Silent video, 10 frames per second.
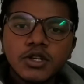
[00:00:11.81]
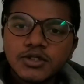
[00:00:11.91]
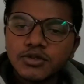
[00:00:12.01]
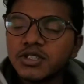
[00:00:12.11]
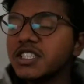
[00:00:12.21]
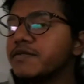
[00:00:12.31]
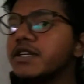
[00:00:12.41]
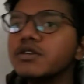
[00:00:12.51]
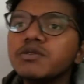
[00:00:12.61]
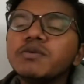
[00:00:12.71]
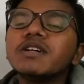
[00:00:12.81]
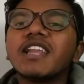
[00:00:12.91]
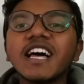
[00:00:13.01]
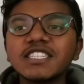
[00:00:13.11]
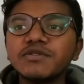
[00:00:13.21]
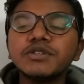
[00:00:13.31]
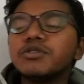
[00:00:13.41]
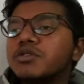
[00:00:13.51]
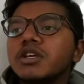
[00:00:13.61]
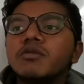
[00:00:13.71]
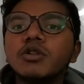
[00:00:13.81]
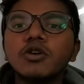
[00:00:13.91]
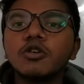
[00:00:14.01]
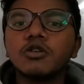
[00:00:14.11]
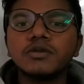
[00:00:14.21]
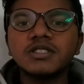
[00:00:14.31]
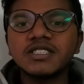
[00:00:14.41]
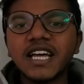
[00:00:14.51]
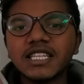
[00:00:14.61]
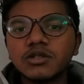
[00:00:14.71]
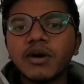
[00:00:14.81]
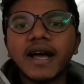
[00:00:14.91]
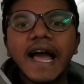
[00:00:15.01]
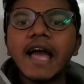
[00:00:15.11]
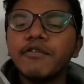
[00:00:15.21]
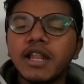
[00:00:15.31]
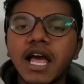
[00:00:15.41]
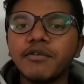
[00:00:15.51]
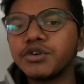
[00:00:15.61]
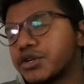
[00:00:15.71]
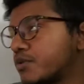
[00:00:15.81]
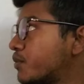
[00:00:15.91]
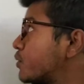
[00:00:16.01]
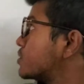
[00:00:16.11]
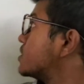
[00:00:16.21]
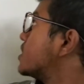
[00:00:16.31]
So this video will be a last video on the immunoglobulins. That's why I have elaborated both